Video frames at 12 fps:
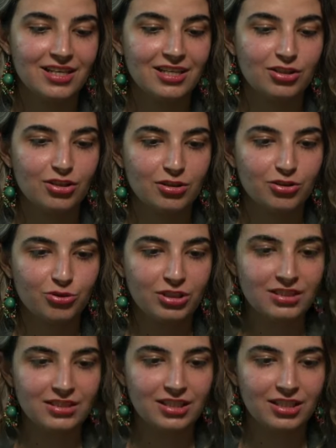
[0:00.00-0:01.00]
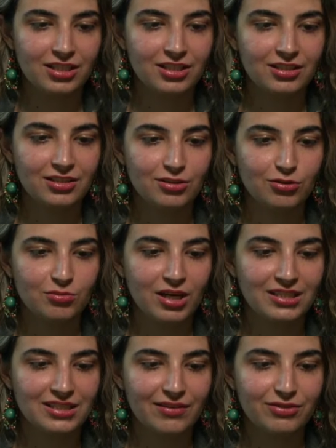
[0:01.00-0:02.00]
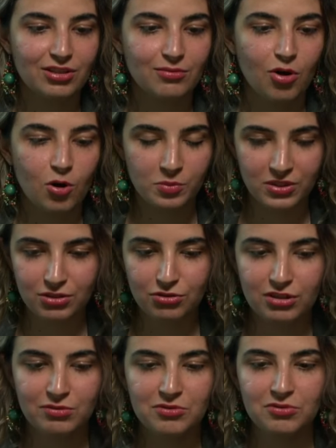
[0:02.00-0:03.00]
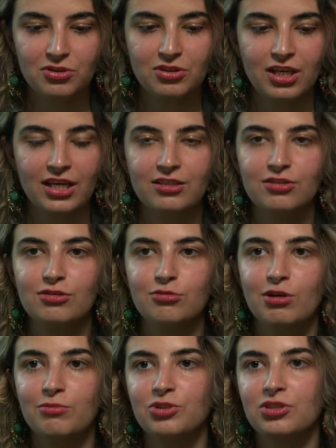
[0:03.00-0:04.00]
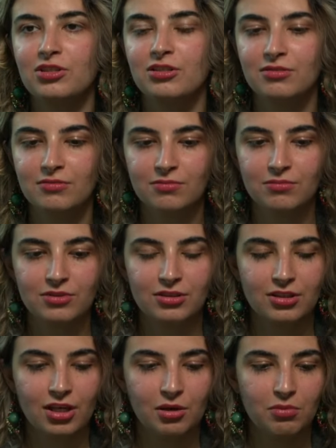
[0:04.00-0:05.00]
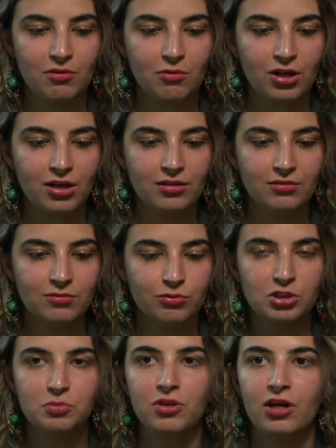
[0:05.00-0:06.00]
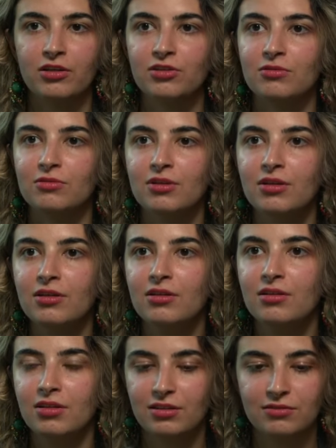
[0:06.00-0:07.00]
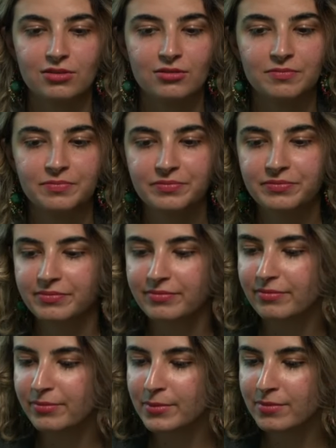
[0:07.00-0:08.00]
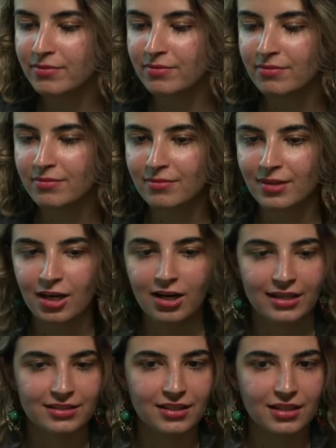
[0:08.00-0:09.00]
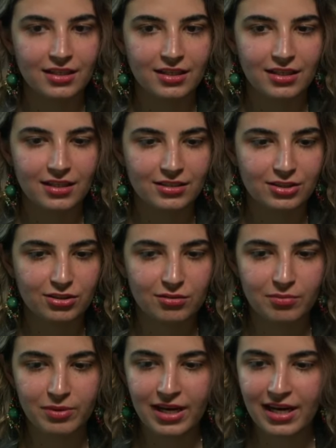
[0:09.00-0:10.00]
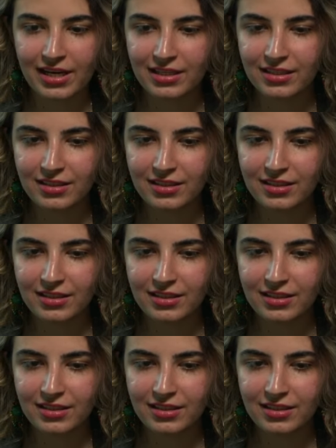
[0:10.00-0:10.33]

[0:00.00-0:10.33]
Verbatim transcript: Your queen is here, you might have some hopes and dreams for a2. I'm just gonna king b1 and wish block you. There we go. Alright, let's go back.